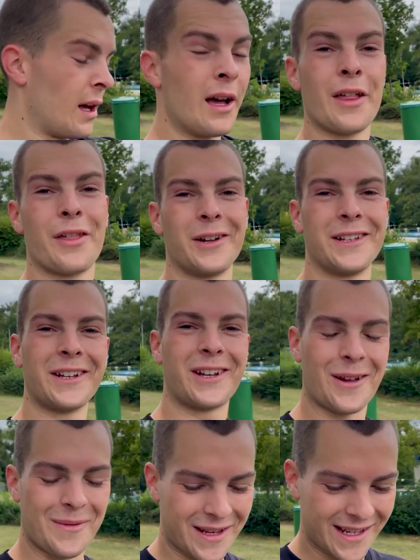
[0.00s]
13
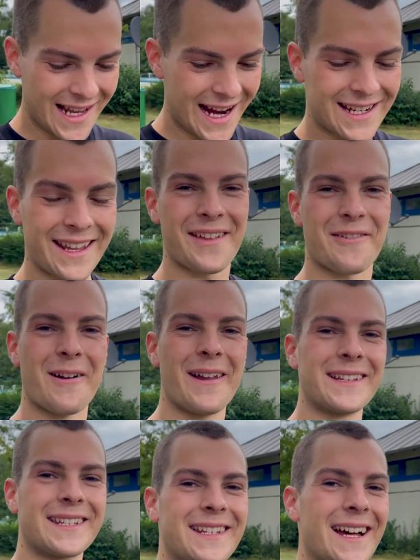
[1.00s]
kilometers later, the run
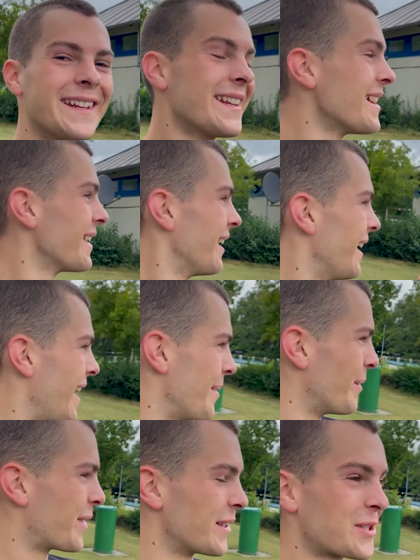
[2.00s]
is done. I'm
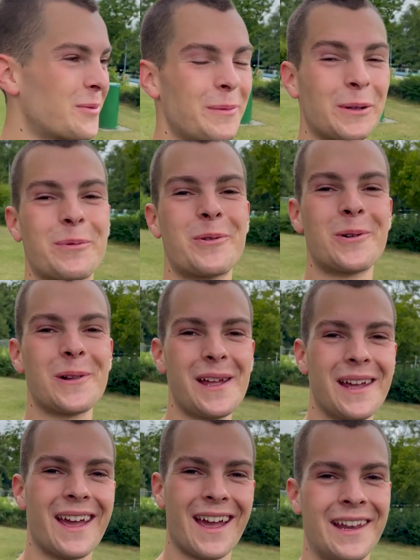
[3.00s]
at the swimming pool
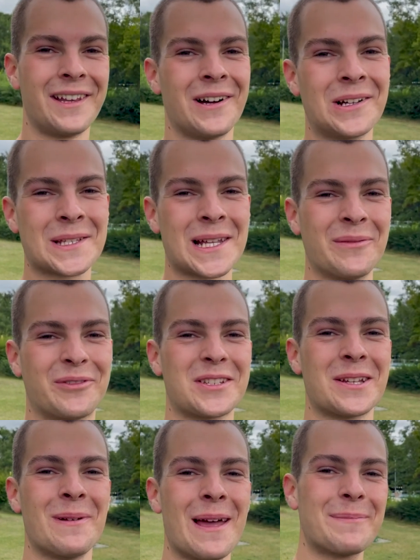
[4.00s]
and now it's time for
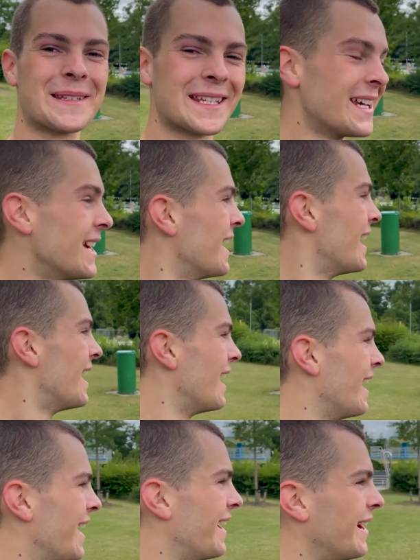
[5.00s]
some laps.
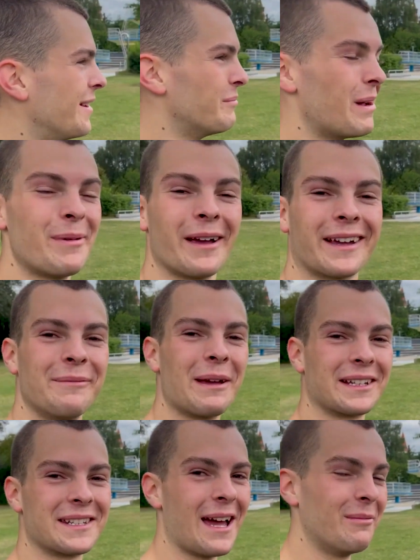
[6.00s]
And maybe I can make
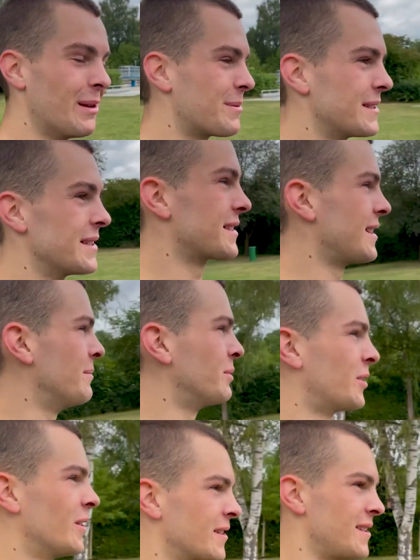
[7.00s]
a time lapse this time
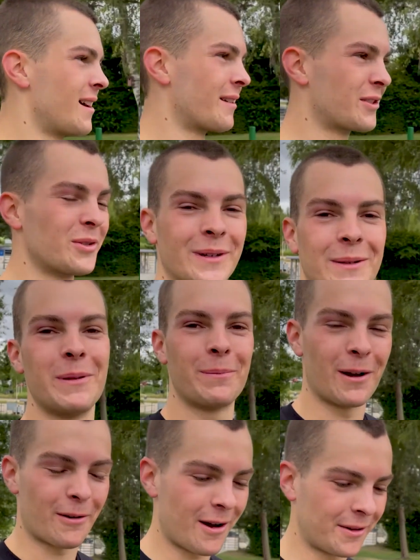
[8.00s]
because there aren't too many
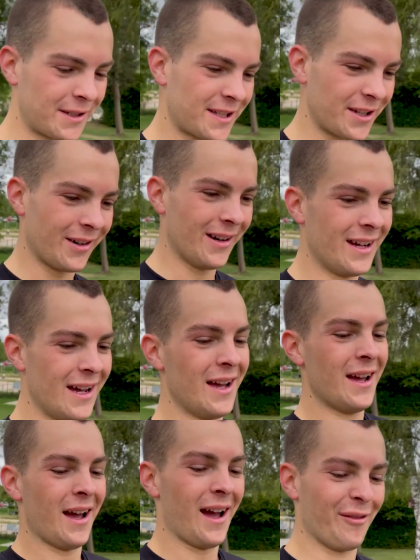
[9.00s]
people around, so
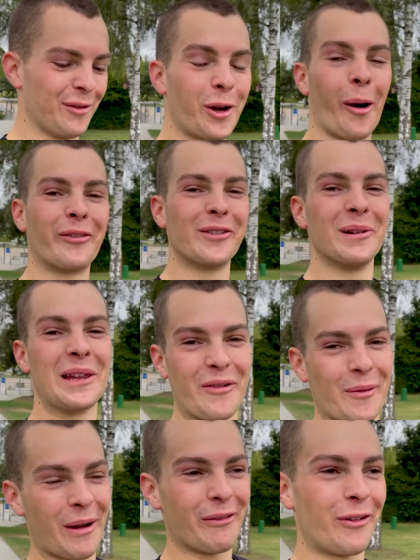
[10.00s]
I feel comfortable
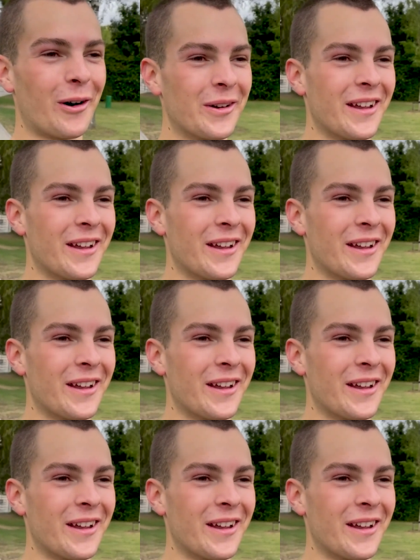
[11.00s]
leaving my phone